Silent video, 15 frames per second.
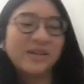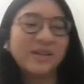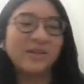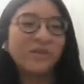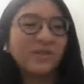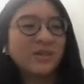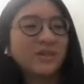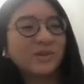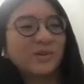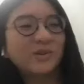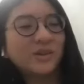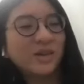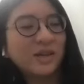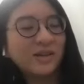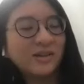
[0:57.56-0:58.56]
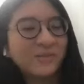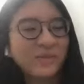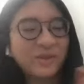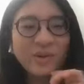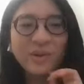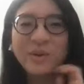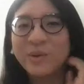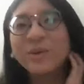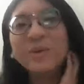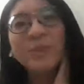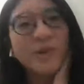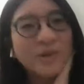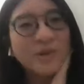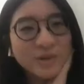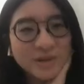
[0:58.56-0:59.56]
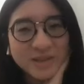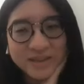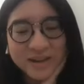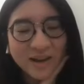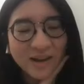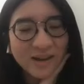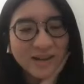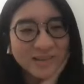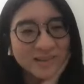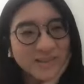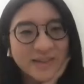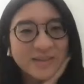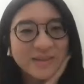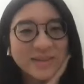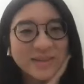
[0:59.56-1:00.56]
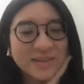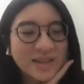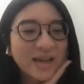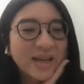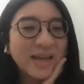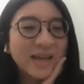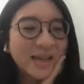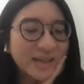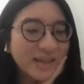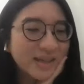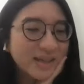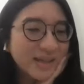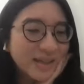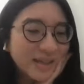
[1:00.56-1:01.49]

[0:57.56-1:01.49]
Every school have their own pros and cons, I would say.